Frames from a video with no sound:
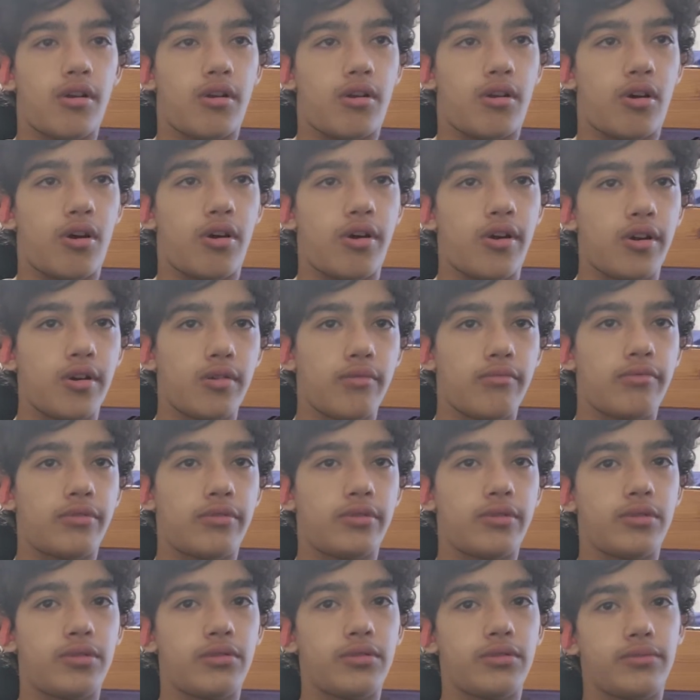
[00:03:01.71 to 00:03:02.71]

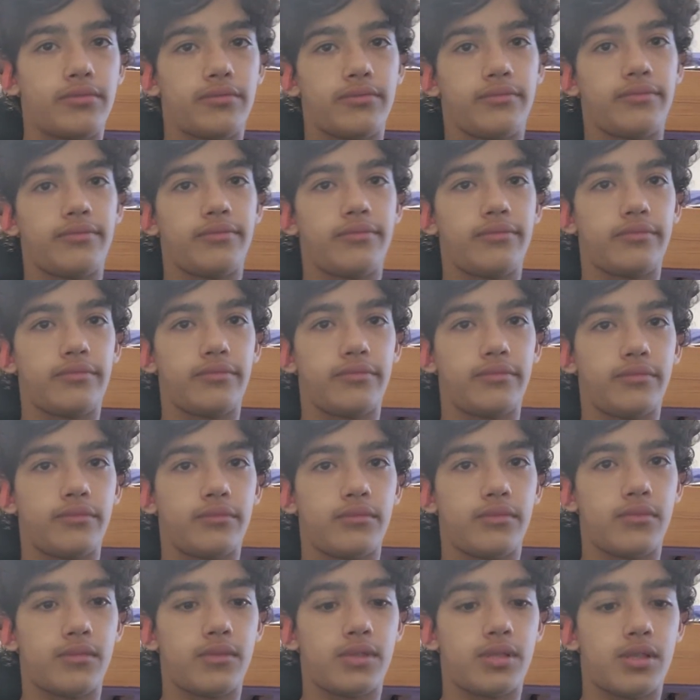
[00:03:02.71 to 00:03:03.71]
horrible.
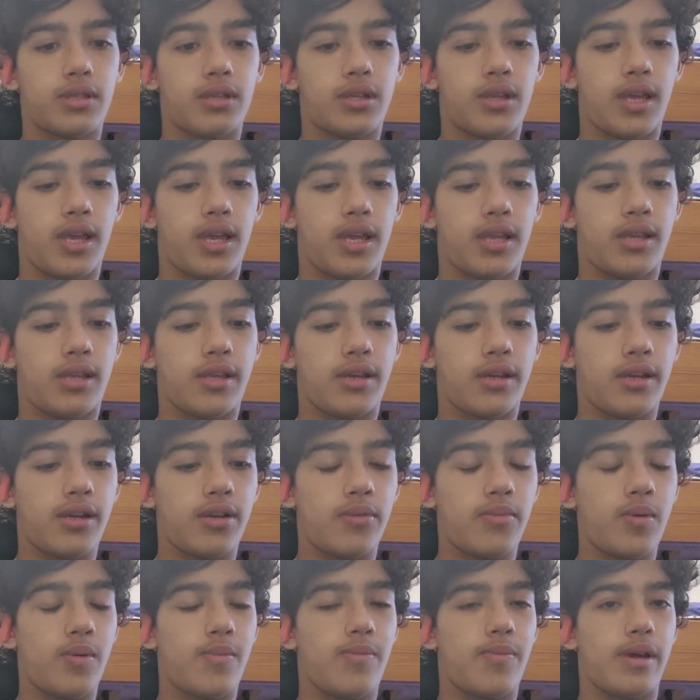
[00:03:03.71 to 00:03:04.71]
Like, they're going
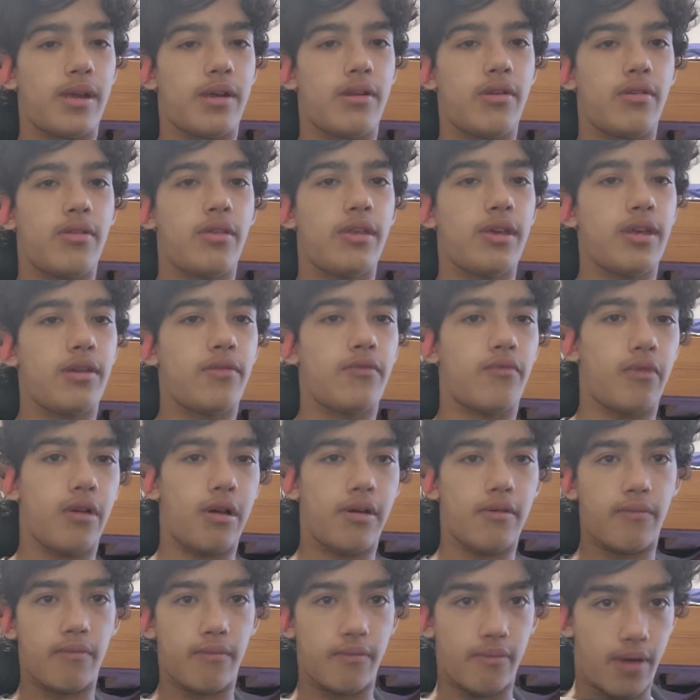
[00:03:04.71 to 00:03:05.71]
to be better than
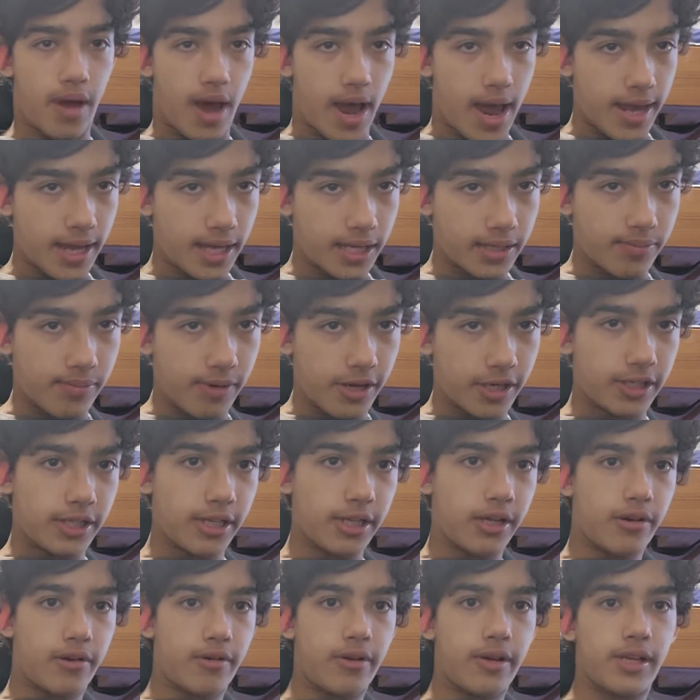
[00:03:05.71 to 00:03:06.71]
what I
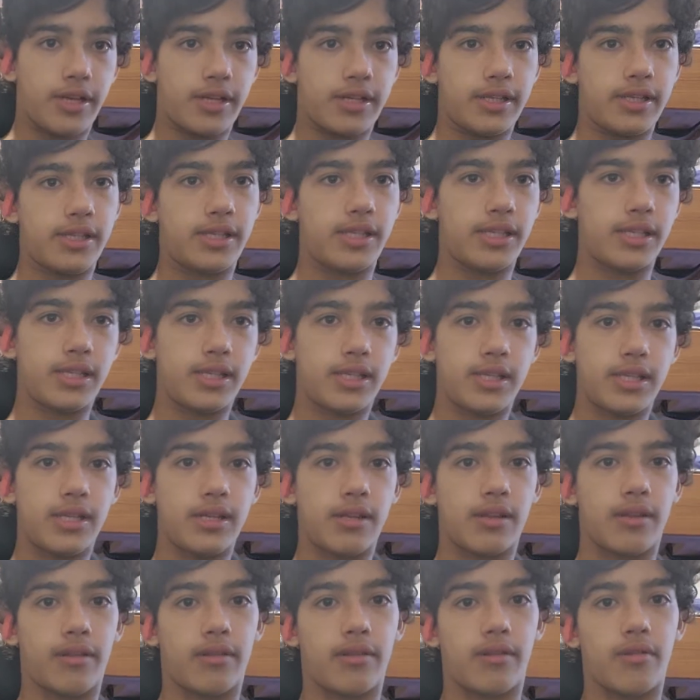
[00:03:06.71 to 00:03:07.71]
expected going into the season.
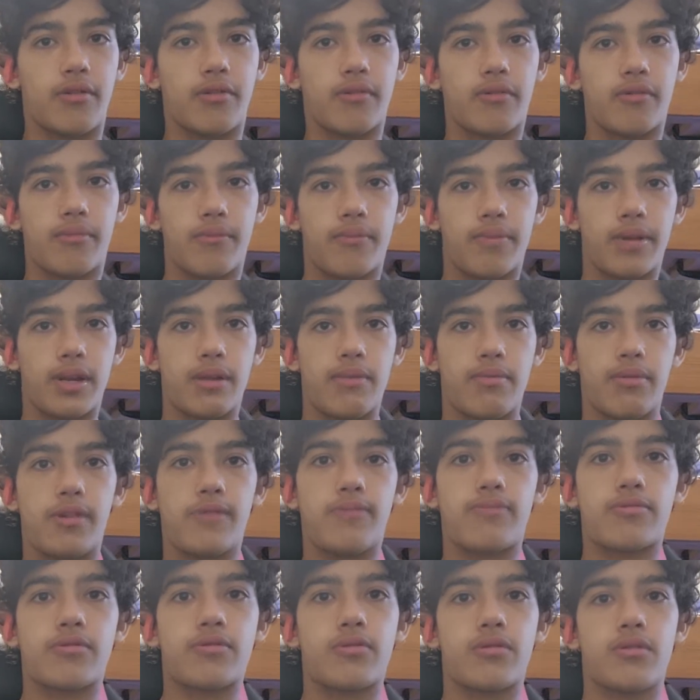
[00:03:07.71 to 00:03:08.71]
A bit of
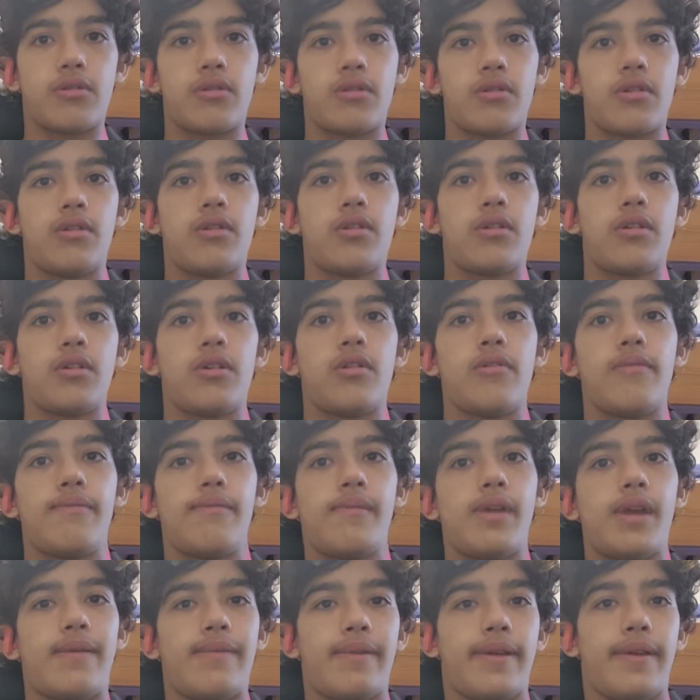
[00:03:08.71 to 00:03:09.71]
people.
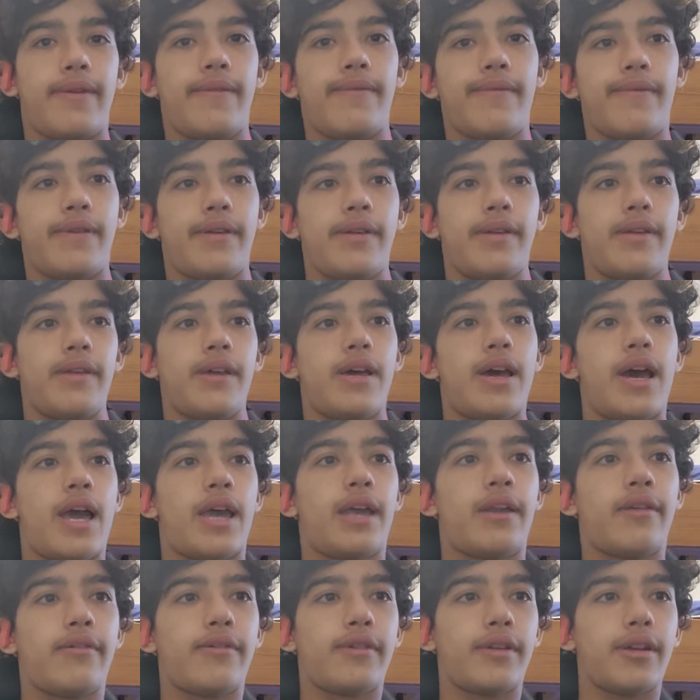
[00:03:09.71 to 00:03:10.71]
Maybe. I
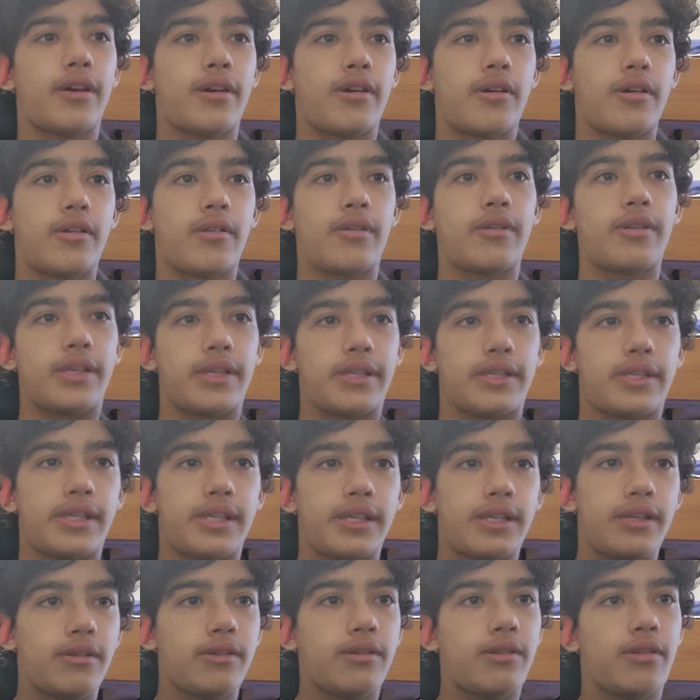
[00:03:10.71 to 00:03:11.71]
don't know.
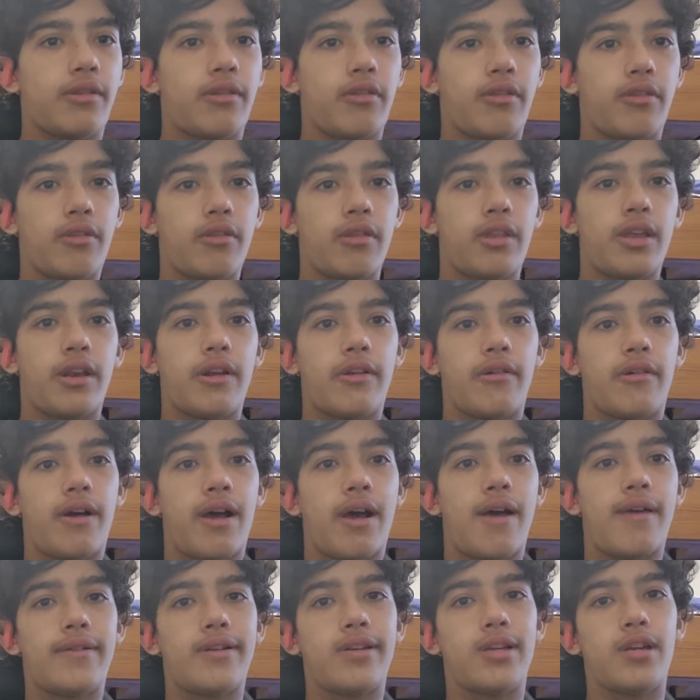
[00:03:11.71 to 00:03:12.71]
They don't
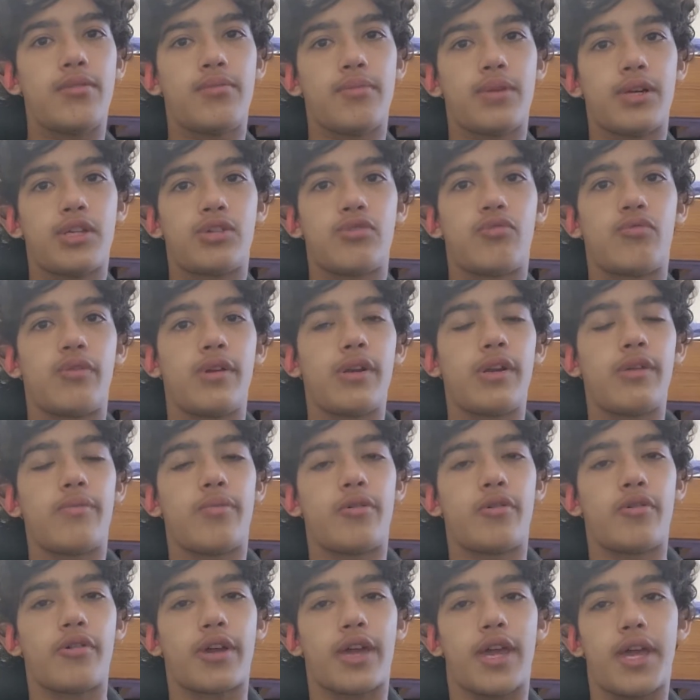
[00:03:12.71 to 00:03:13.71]
have too much
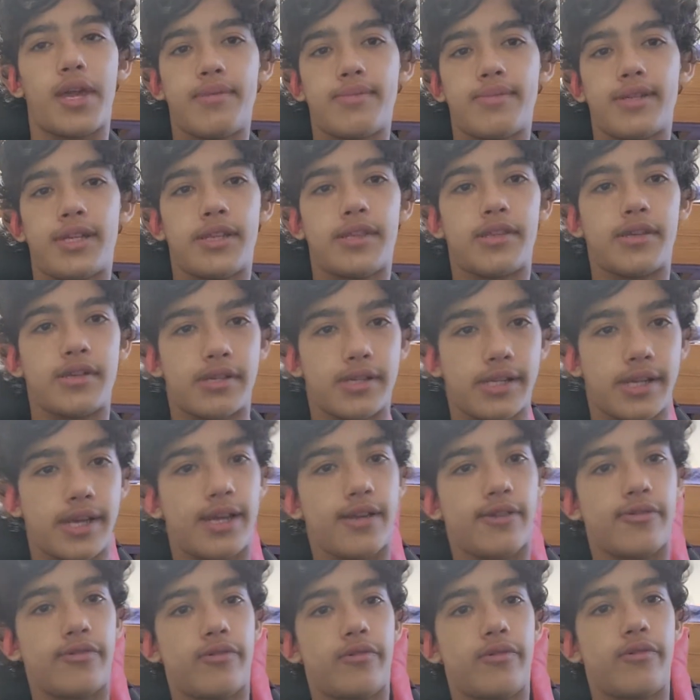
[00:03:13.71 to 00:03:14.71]
winnable games on their
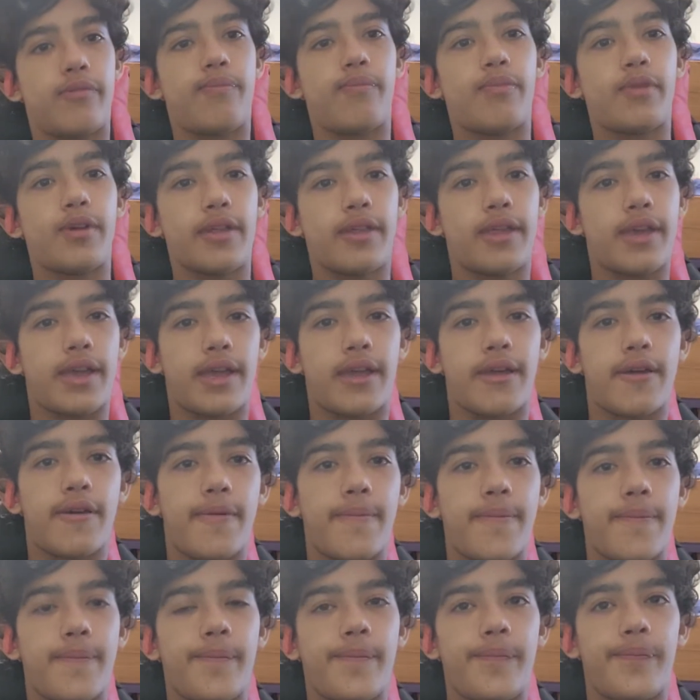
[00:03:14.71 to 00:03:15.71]
schedule, but, like,
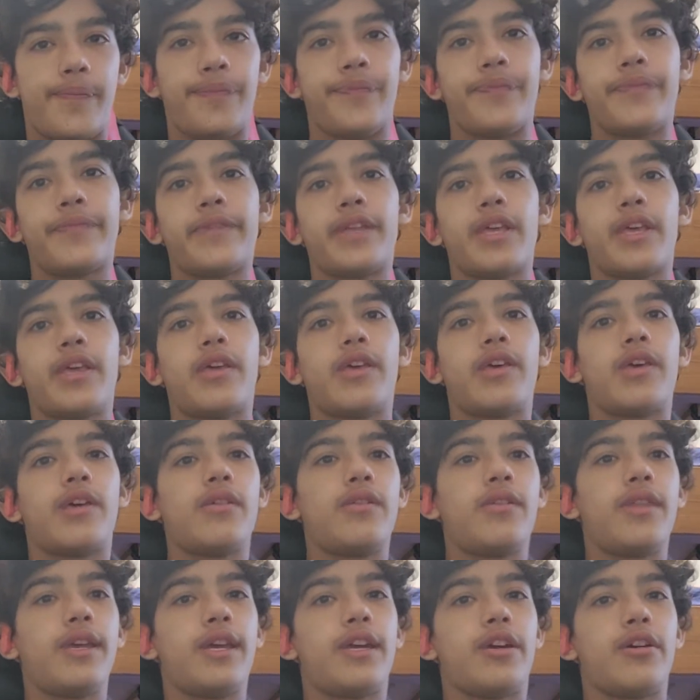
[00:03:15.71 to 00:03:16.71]

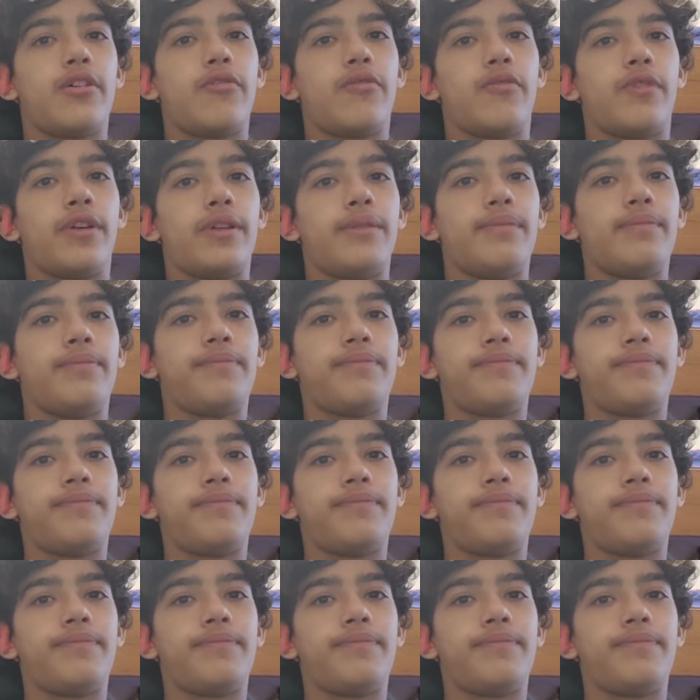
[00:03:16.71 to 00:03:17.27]
they could win